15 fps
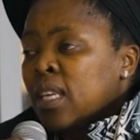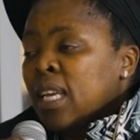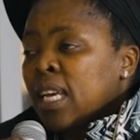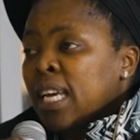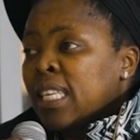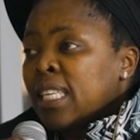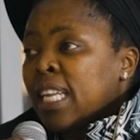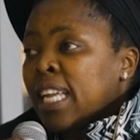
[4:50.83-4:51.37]

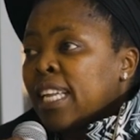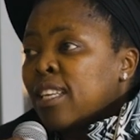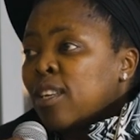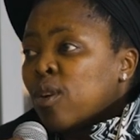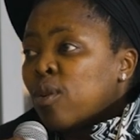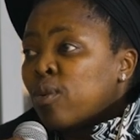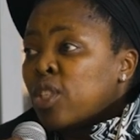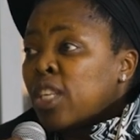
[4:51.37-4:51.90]
and then
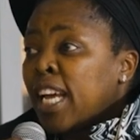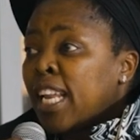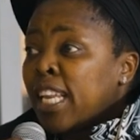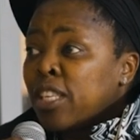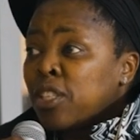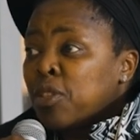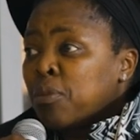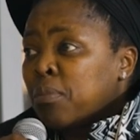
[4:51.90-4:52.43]
who
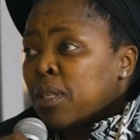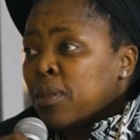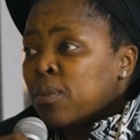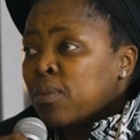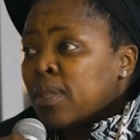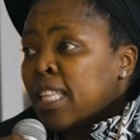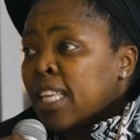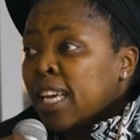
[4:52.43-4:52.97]
challenge me
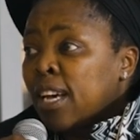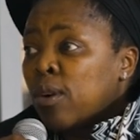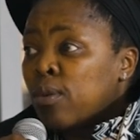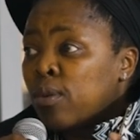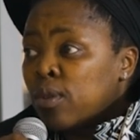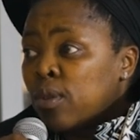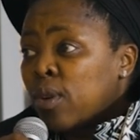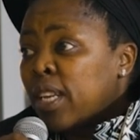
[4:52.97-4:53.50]
with their
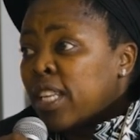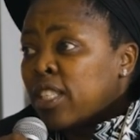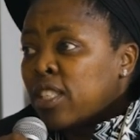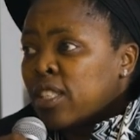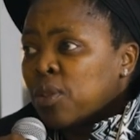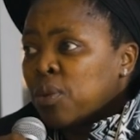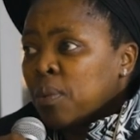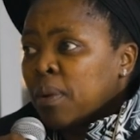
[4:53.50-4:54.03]
own knowledge
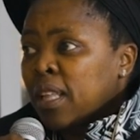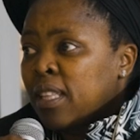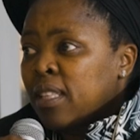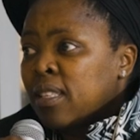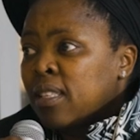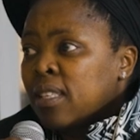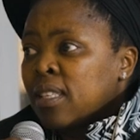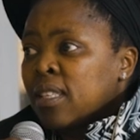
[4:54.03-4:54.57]
as well.
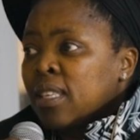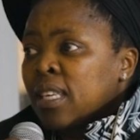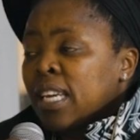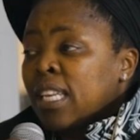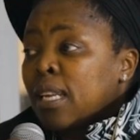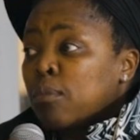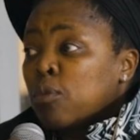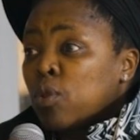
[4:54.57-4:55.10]

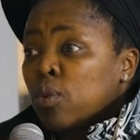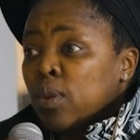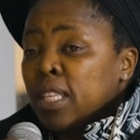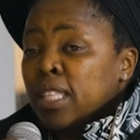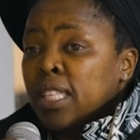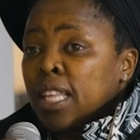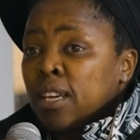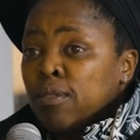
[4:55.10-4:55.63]
And I'm truly
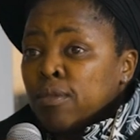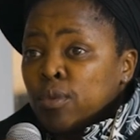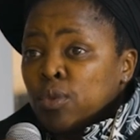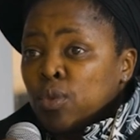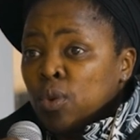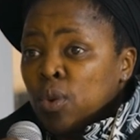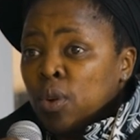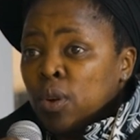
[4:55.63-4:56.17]
thankful
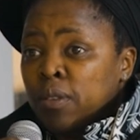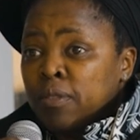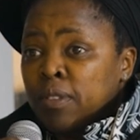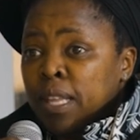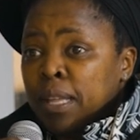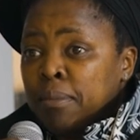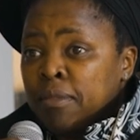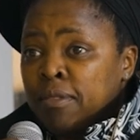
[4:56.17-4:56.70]
to all of
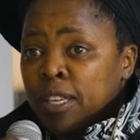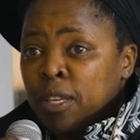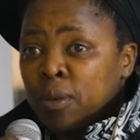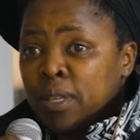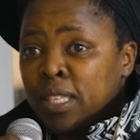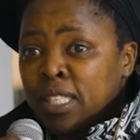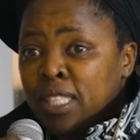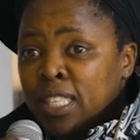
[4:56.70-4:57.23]
them.
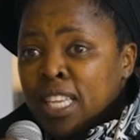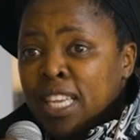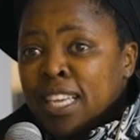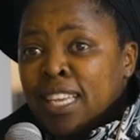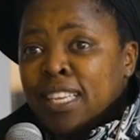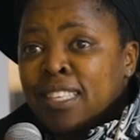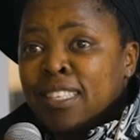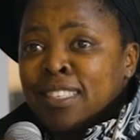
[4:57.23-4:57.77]
Vernon is
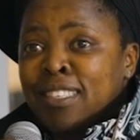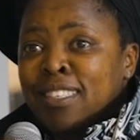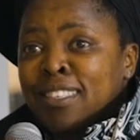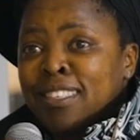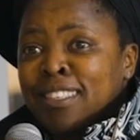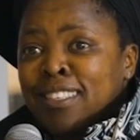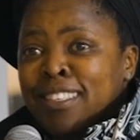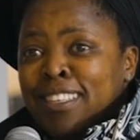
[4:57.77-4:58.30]
here.
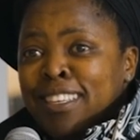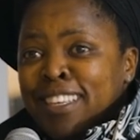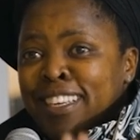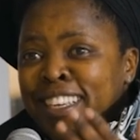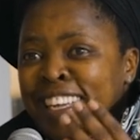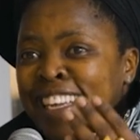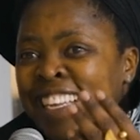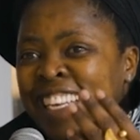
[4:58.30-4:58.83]

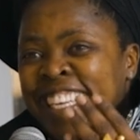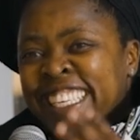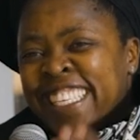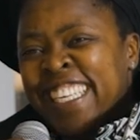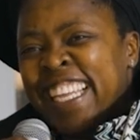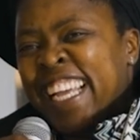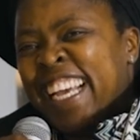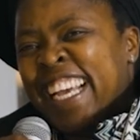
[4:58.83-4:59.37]

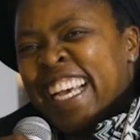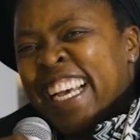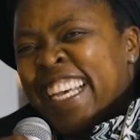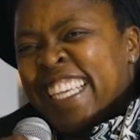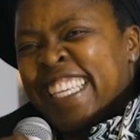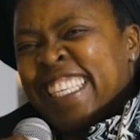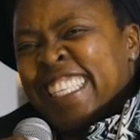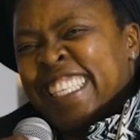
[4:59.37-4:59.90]
Linde,